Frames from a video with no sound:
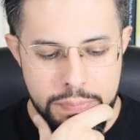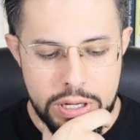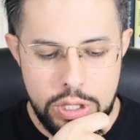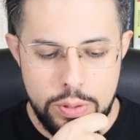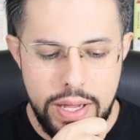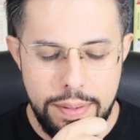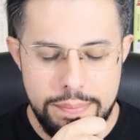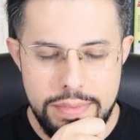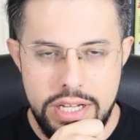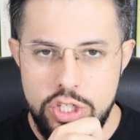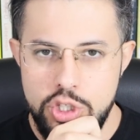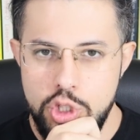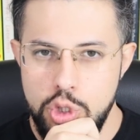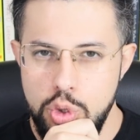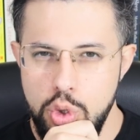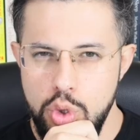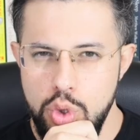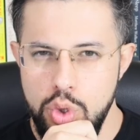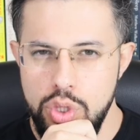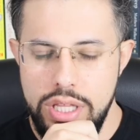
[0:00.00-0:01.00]
By the way, I'm not
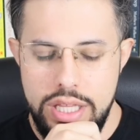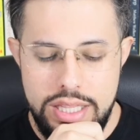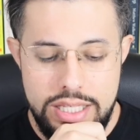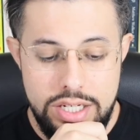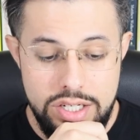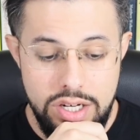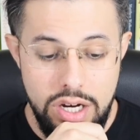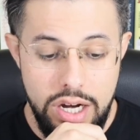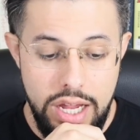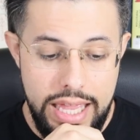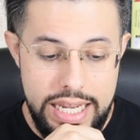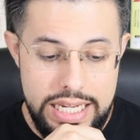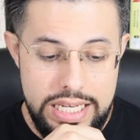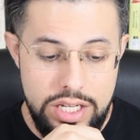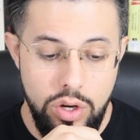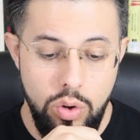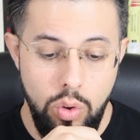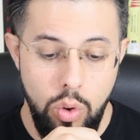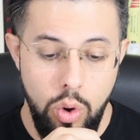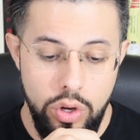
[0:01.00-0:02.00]
sure that there are
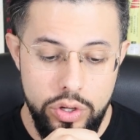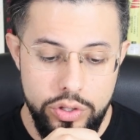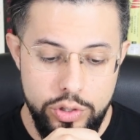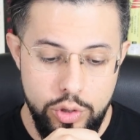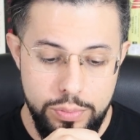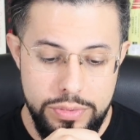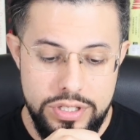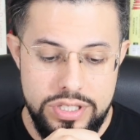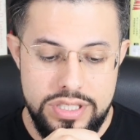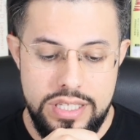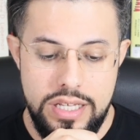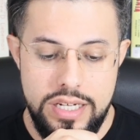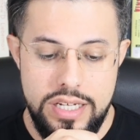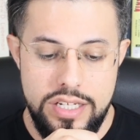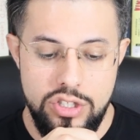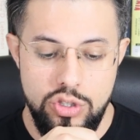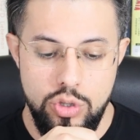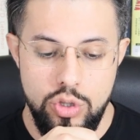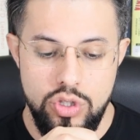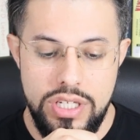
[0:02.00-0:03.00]
any human
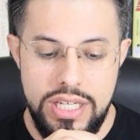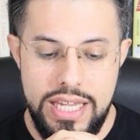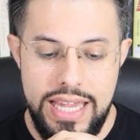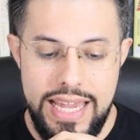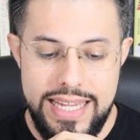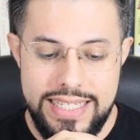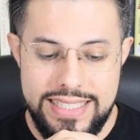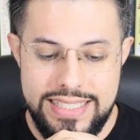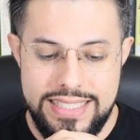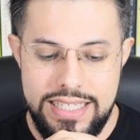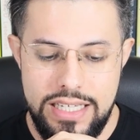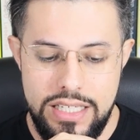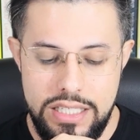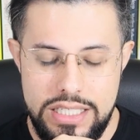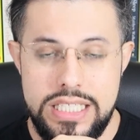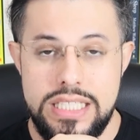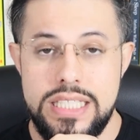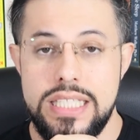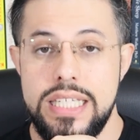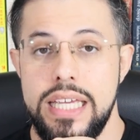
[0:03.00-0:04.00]
studies using
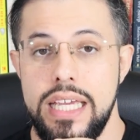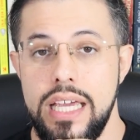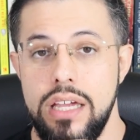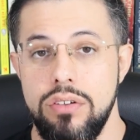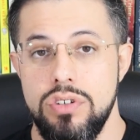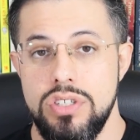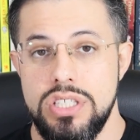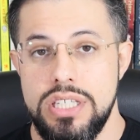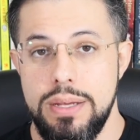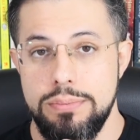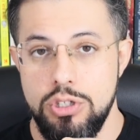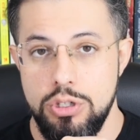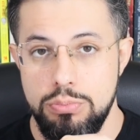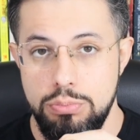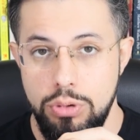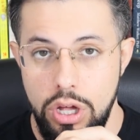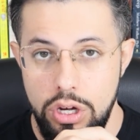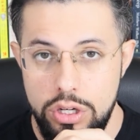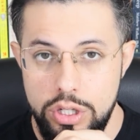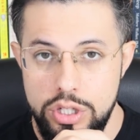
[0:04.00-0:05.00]
ETA receptor
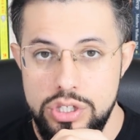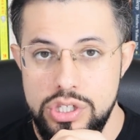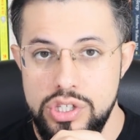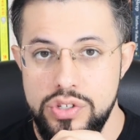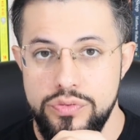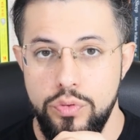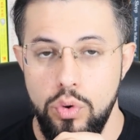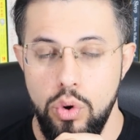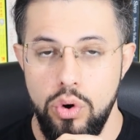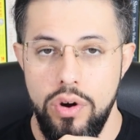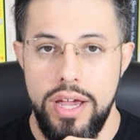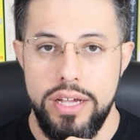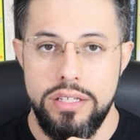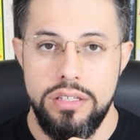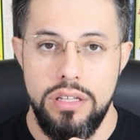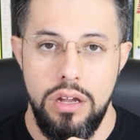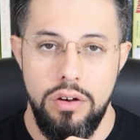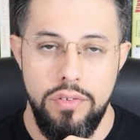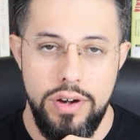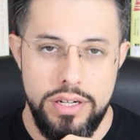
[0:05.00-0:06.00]
blockers for
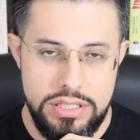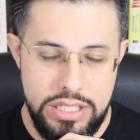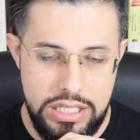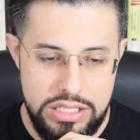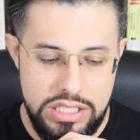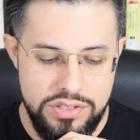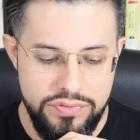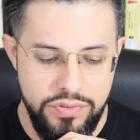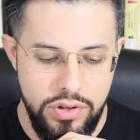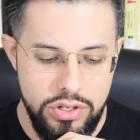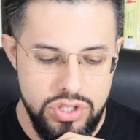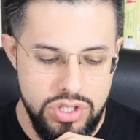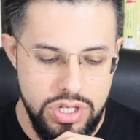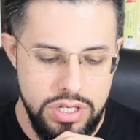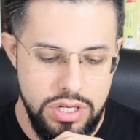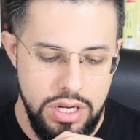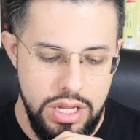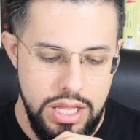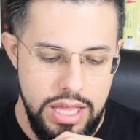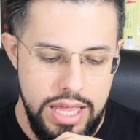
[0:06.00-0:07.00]
erectile
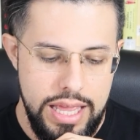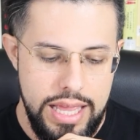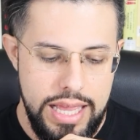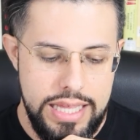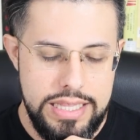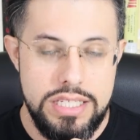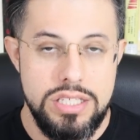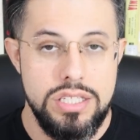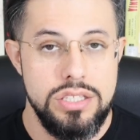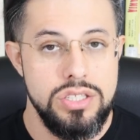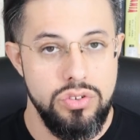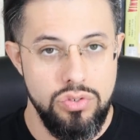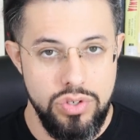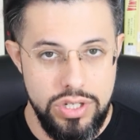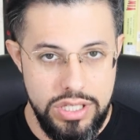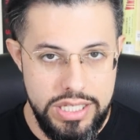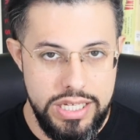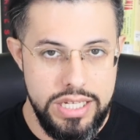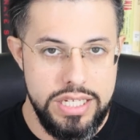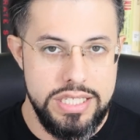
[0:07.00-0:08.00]
dysfunction. And this is a
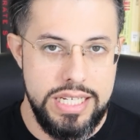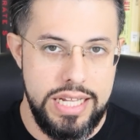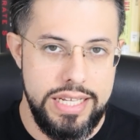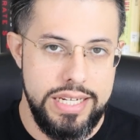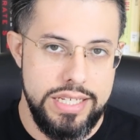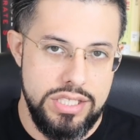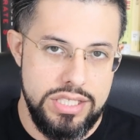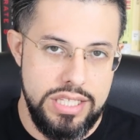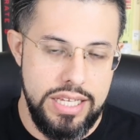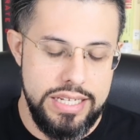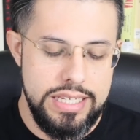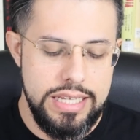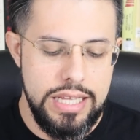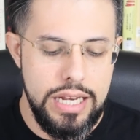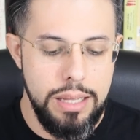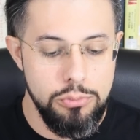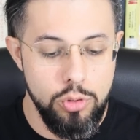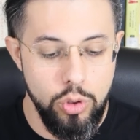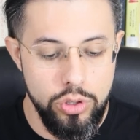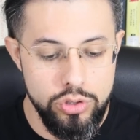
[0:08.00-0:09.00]
really exciting study.
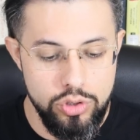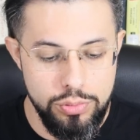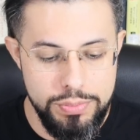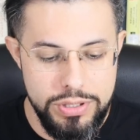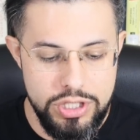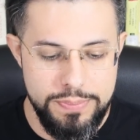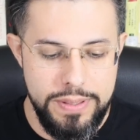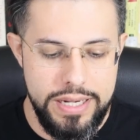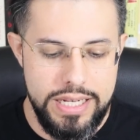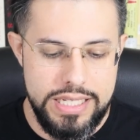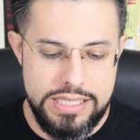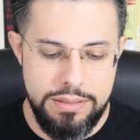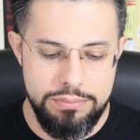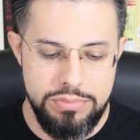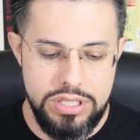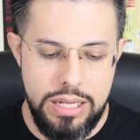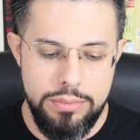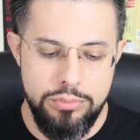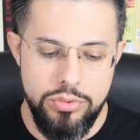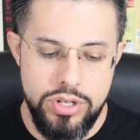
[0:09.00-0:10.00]
And I'm going to be spending
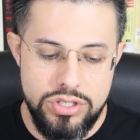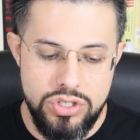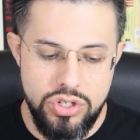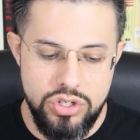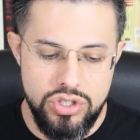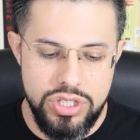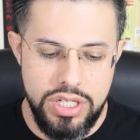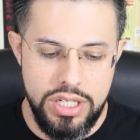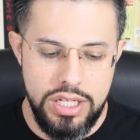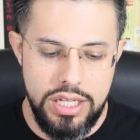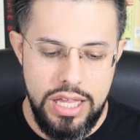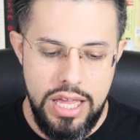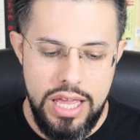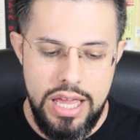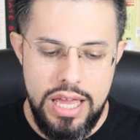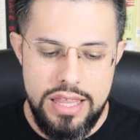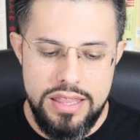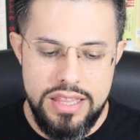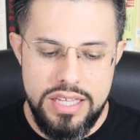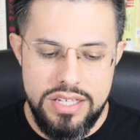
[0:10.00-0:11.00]
some time researching
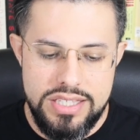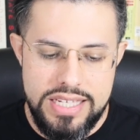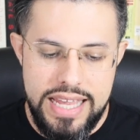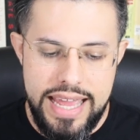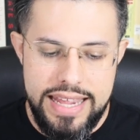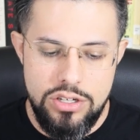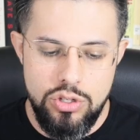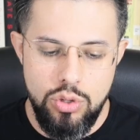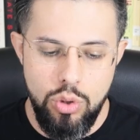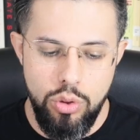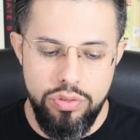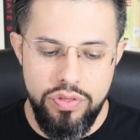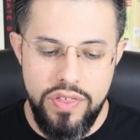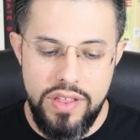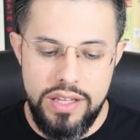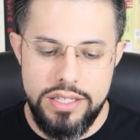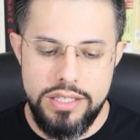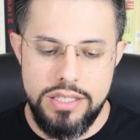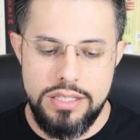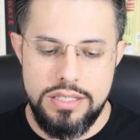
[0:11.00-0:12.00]
this
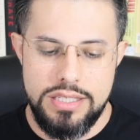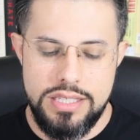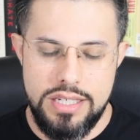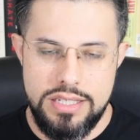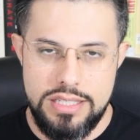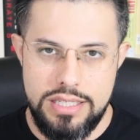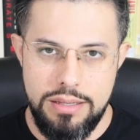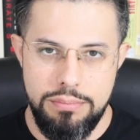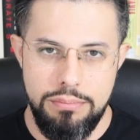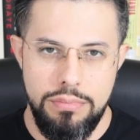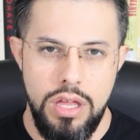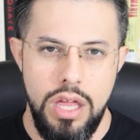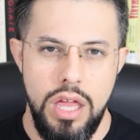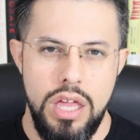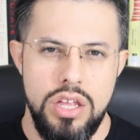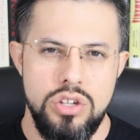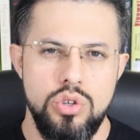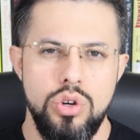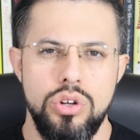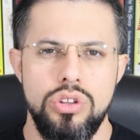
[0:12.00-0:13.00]
endothelin system
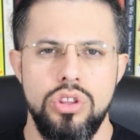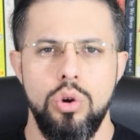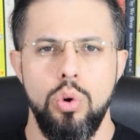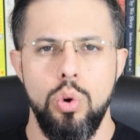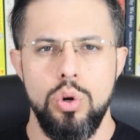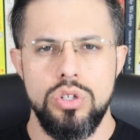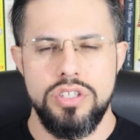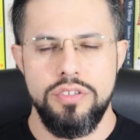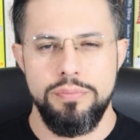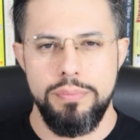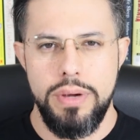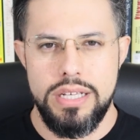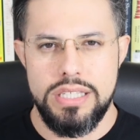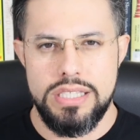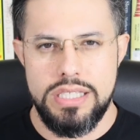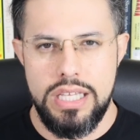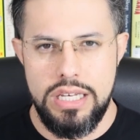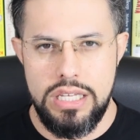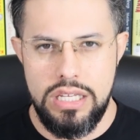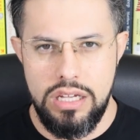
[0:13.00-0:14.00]
during the course of my
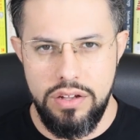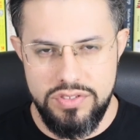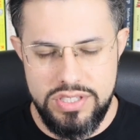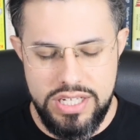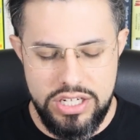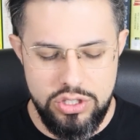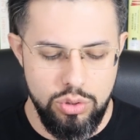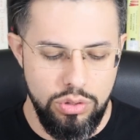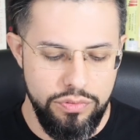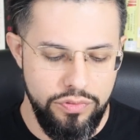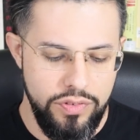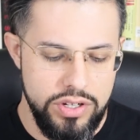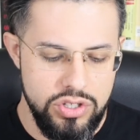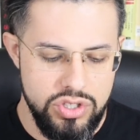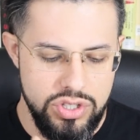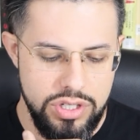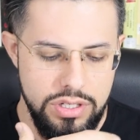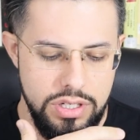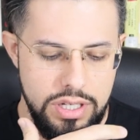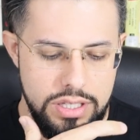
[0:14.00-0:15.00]
study of sexual
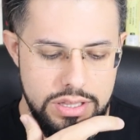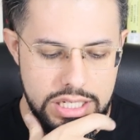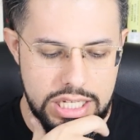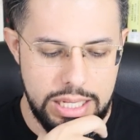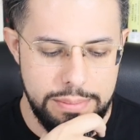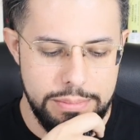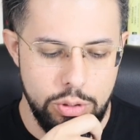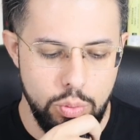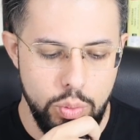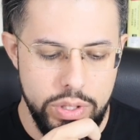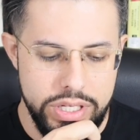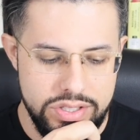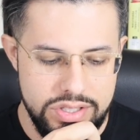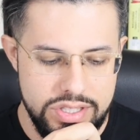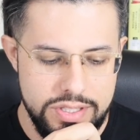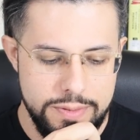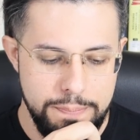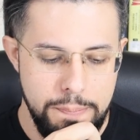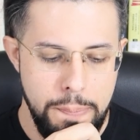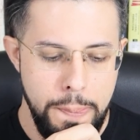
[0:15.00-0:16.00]
function in the coming
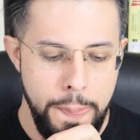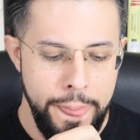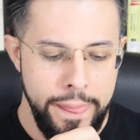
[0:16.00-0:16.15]
weeks.